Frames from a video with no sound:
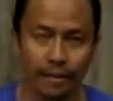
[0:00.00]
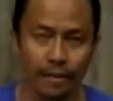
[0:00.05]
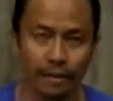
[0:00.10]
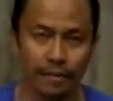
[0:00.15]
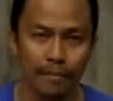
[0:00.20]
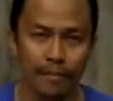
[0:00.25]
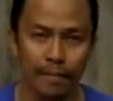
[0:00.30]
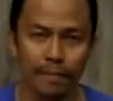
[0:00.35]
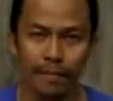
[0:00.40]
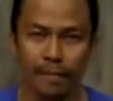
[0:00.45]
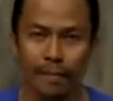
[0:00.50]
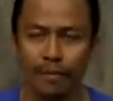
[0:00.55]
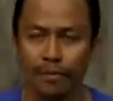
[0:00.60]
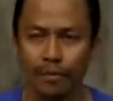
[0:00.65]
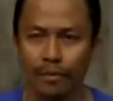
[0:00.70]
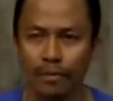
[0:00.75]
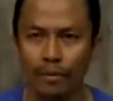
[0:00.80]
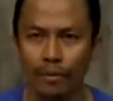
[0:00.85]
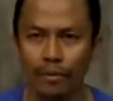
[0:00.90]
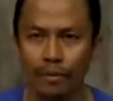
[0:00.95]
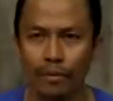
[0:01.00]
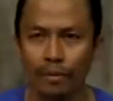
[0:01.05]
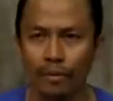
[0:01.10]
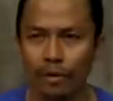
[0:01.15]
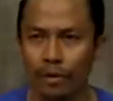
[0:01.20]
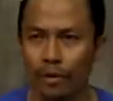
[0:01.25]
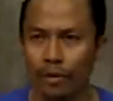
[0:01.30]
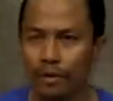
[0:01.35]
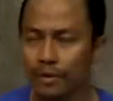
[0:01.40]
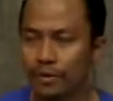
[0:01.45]
uh, basically on, on
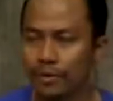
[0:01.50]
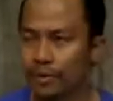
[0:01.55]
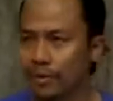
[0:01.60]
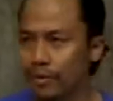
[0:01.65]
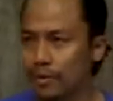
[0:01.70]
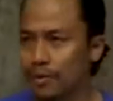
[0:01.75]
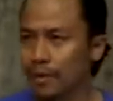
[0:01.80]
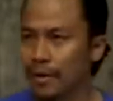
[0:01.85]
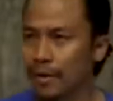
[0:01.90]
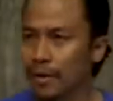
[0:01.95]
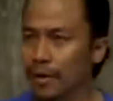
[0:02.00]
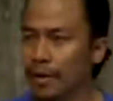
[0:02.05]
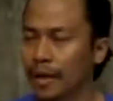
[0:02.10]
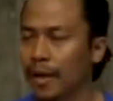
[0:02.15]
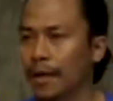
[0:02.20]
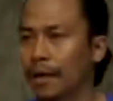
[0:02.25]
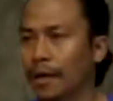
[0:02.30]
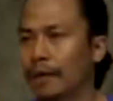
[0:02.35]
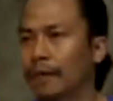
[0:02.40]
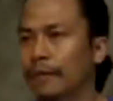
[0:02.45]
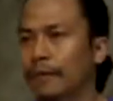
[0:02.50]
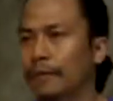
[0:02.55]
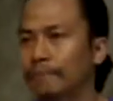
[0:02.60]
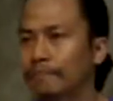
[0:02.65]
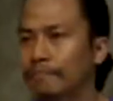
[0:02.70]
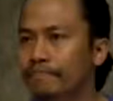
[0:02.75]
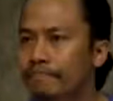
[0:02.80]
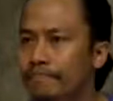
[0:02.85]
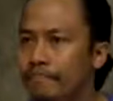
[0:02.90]
local open source uh,